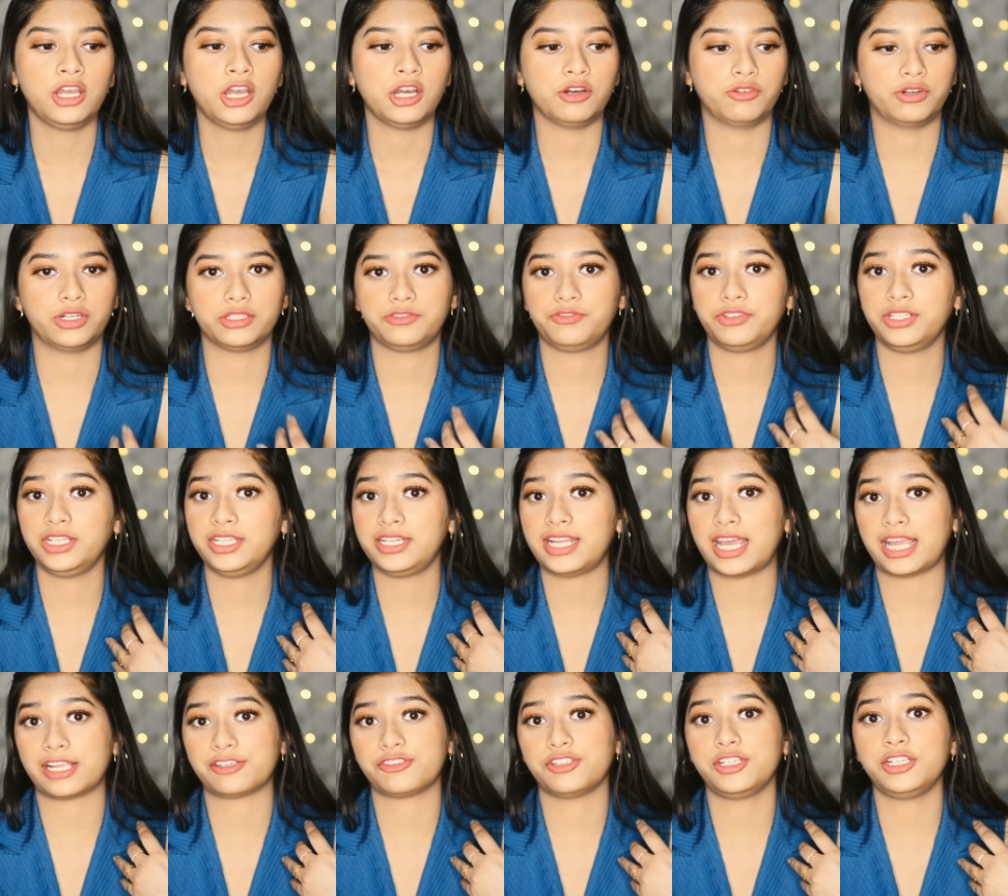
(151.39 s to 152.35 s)
what will it
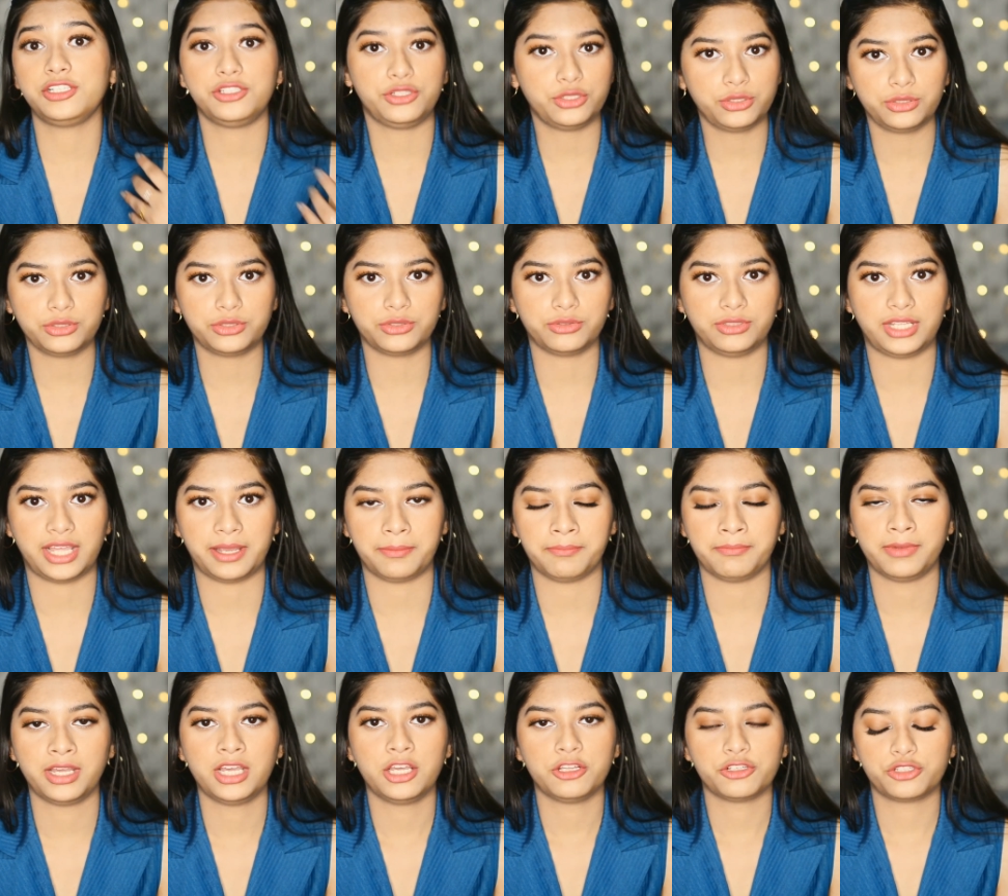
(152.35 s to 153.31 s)
actually do to them.
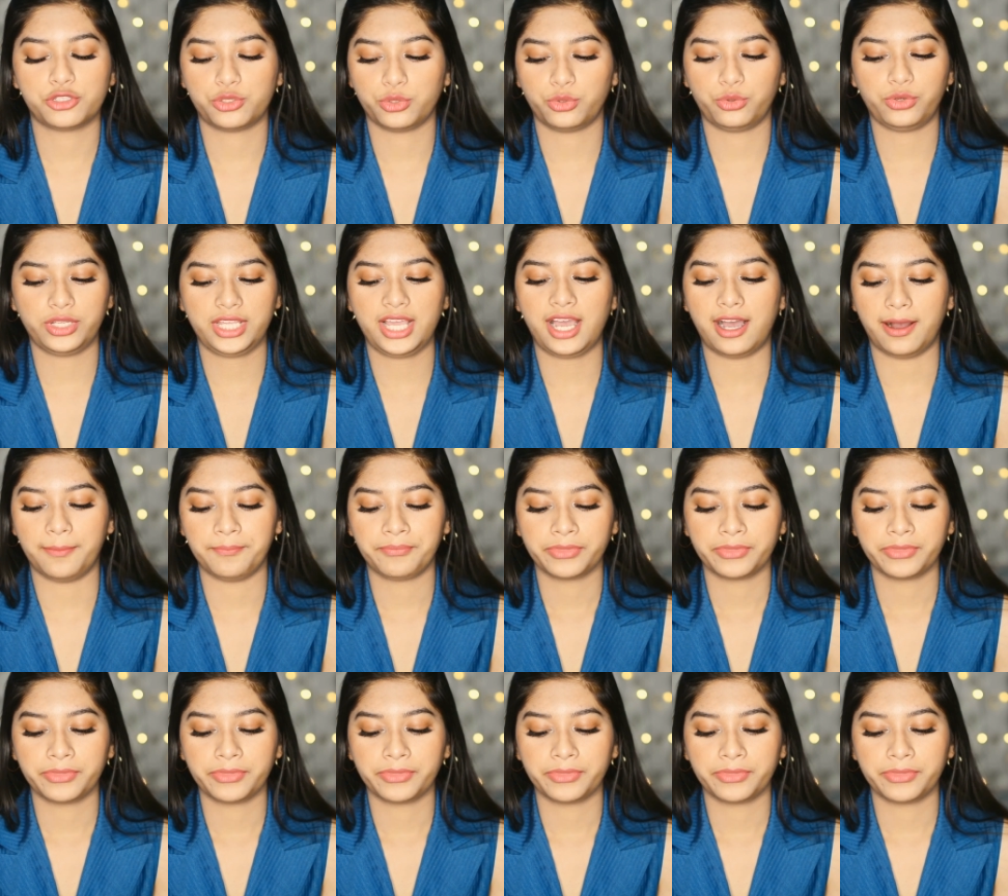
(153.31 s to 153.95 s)
So yeah,